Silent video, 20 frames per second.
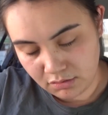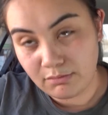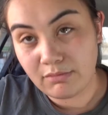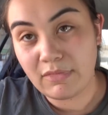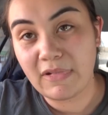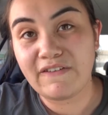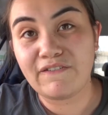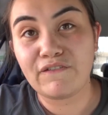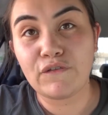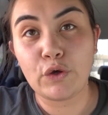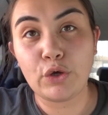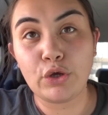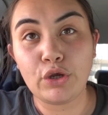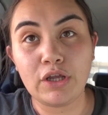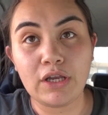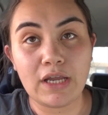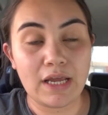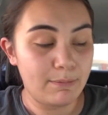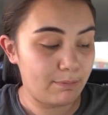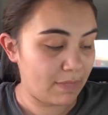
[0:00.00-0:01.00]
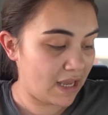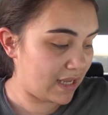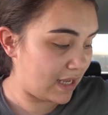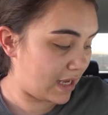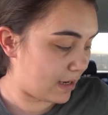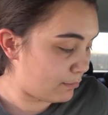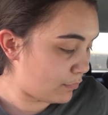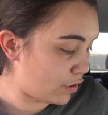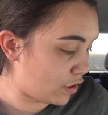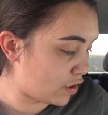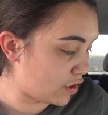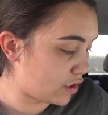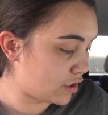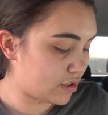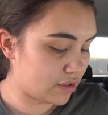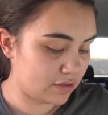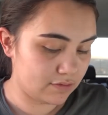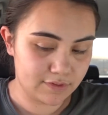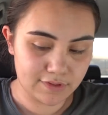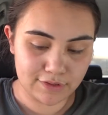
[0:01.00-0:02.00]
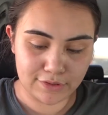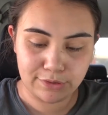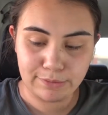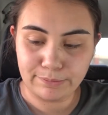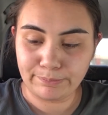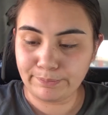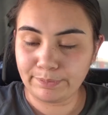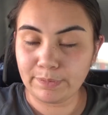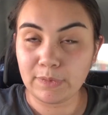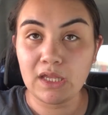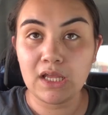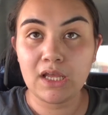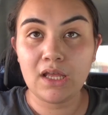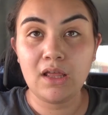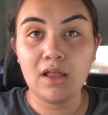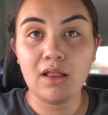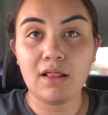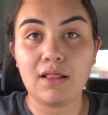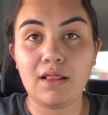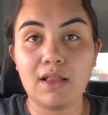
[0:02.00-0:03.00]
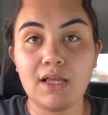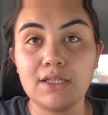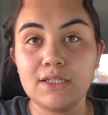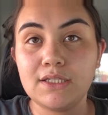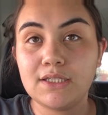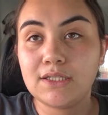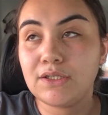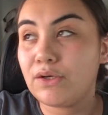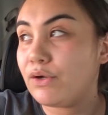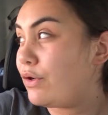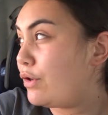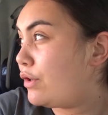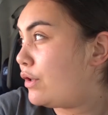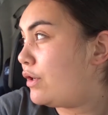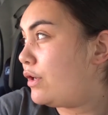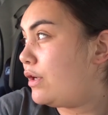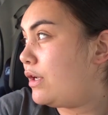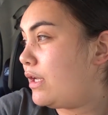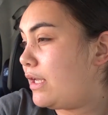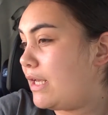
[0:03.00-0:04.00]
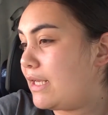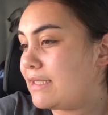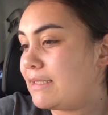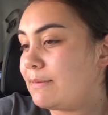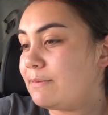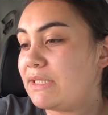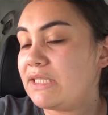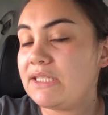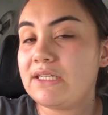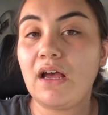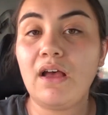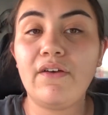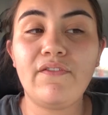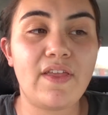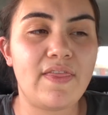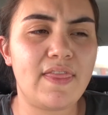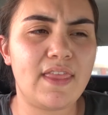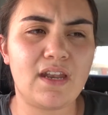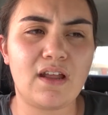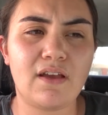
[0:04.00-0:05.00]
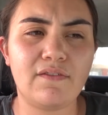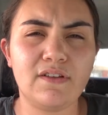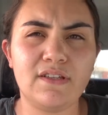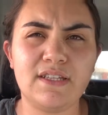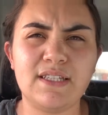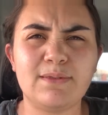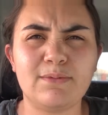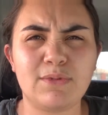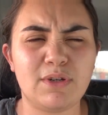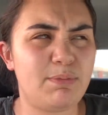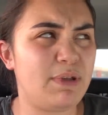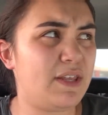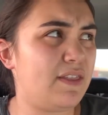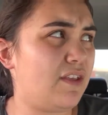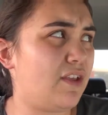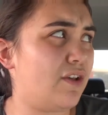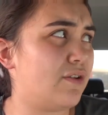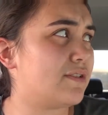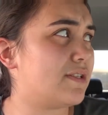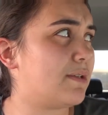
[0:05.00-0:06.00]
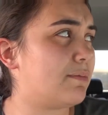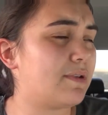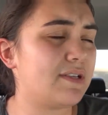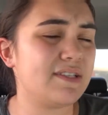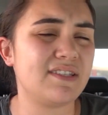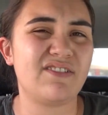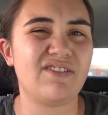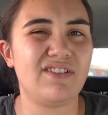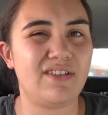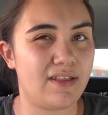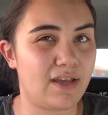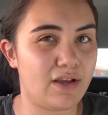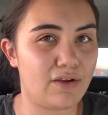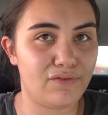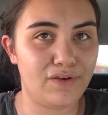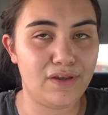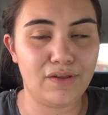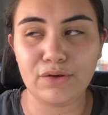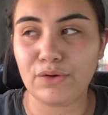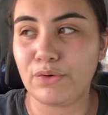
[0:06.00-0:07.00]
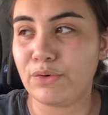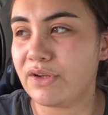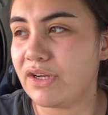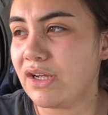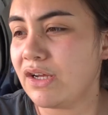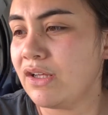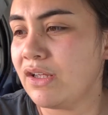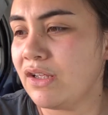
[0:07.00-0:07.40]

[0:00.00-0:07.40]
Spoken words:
my phone and my camera. So let's go get some stuff. And then after this, I'm going to pick the girls up because they're only like around the corner.